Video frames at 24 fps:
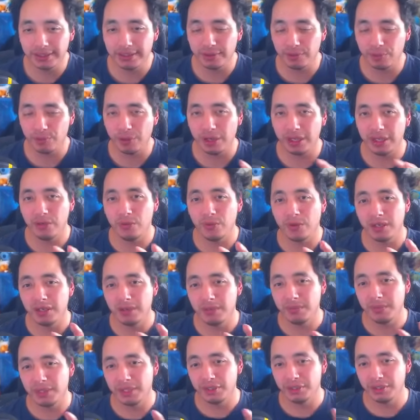the way you want
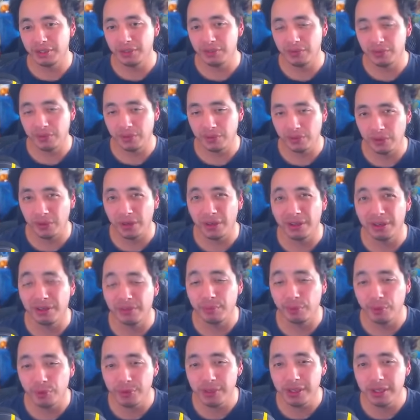to make sure you don't clog your
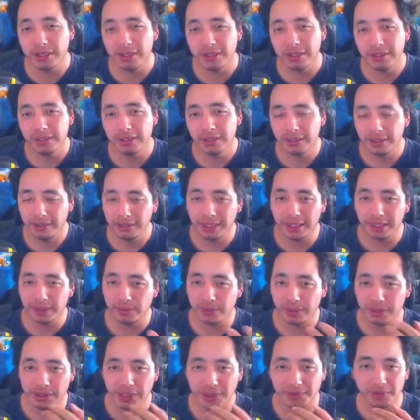board. That's
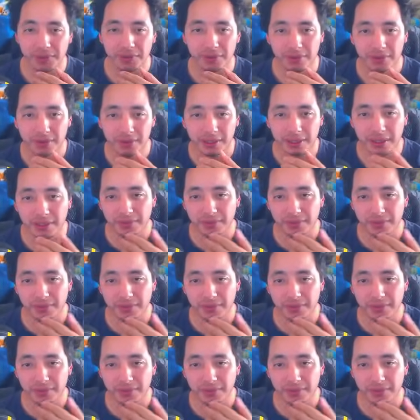why you have to kind of